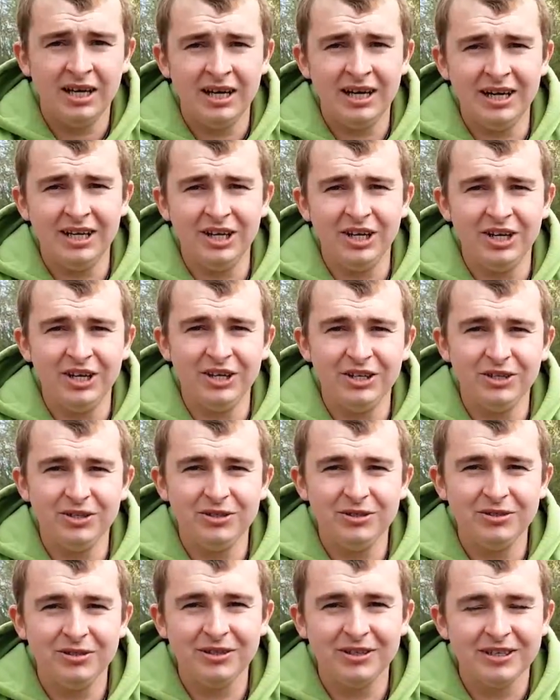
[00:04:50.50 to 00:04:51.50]

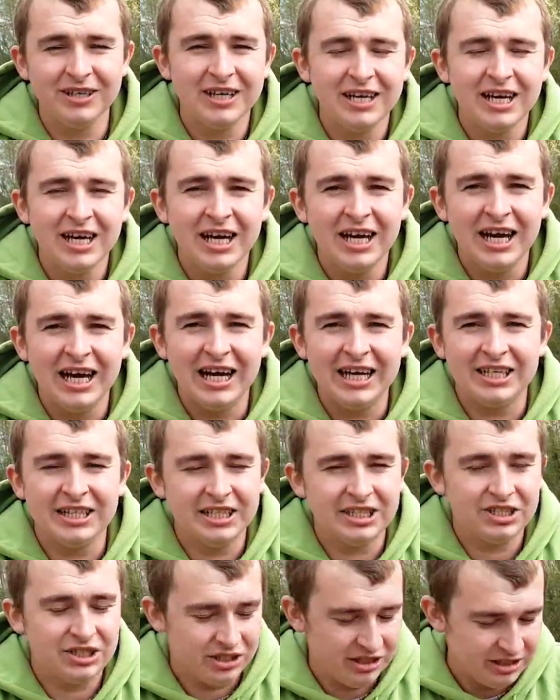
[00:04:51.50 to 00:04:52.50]
Hello, and
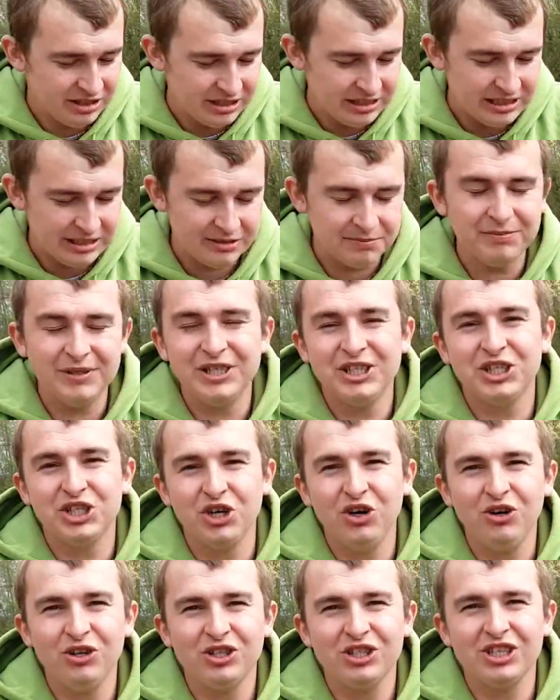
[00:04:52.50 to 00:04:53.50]
it's me,
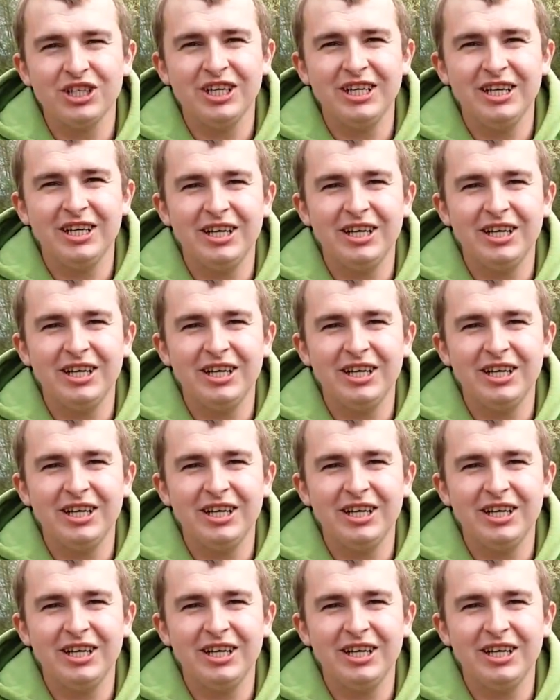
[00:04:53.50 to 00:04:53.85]
Josh.